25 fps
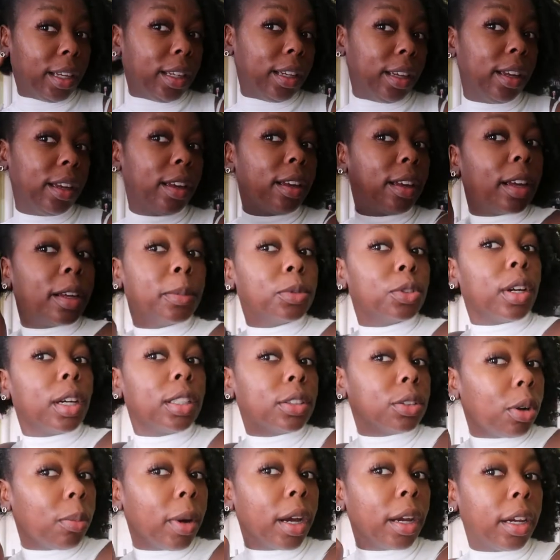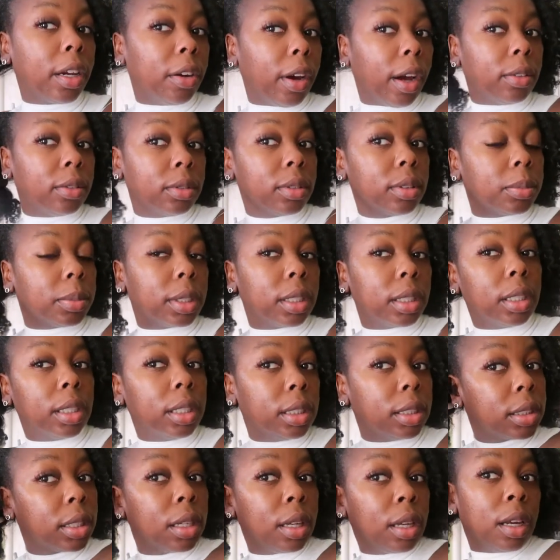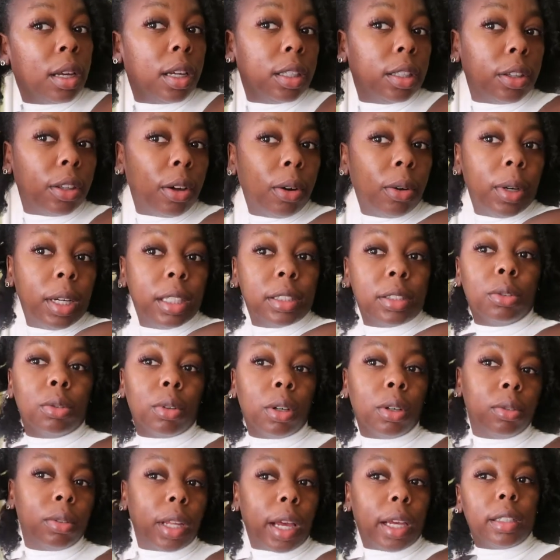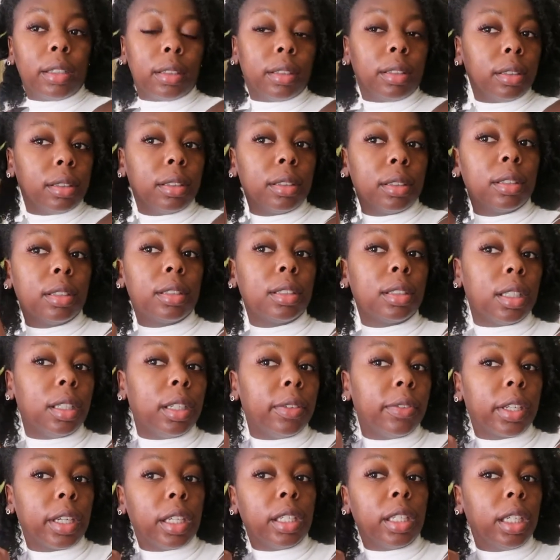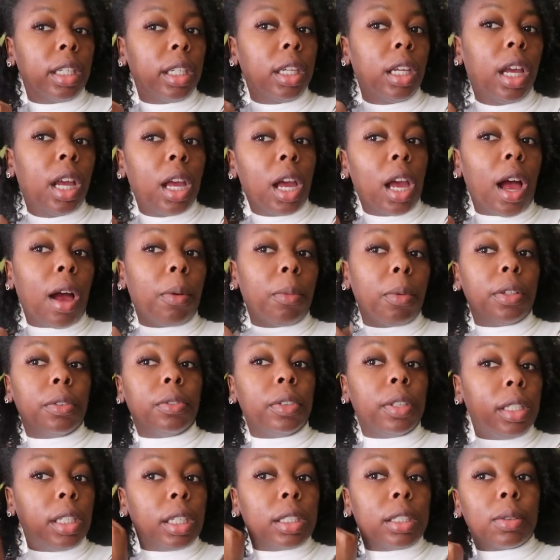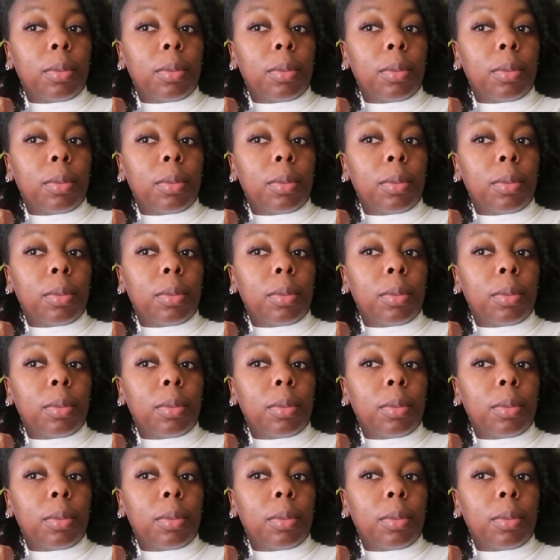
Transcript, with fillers: So she wore wigs a lot, and she was saying how she didn't wash her hair like that,